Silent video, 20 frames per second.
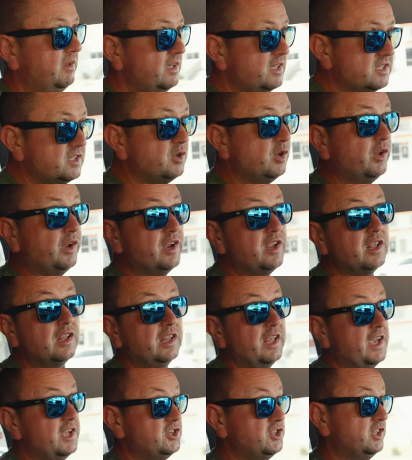is already a
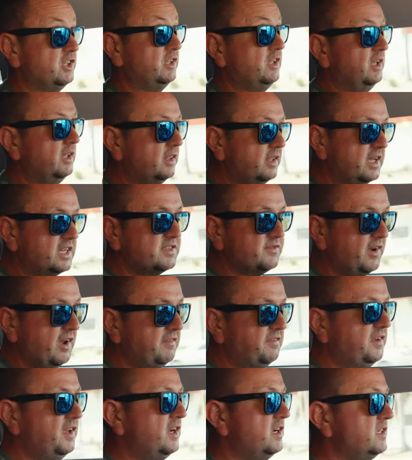legend and next
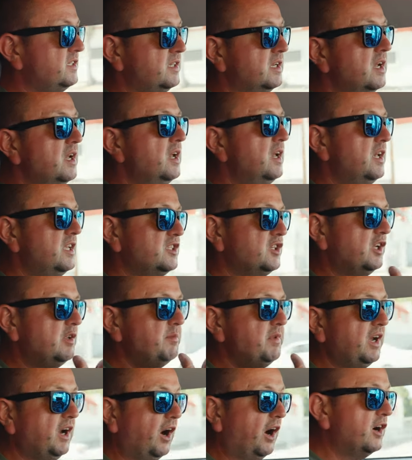five years it's gonna
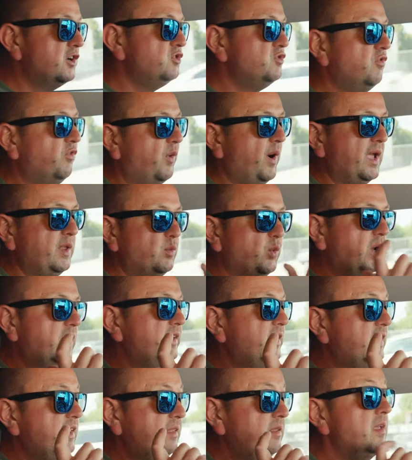be hard to find
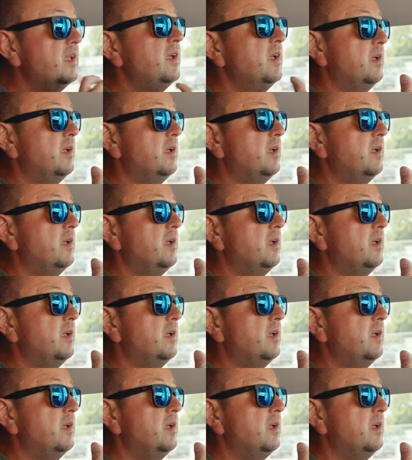one and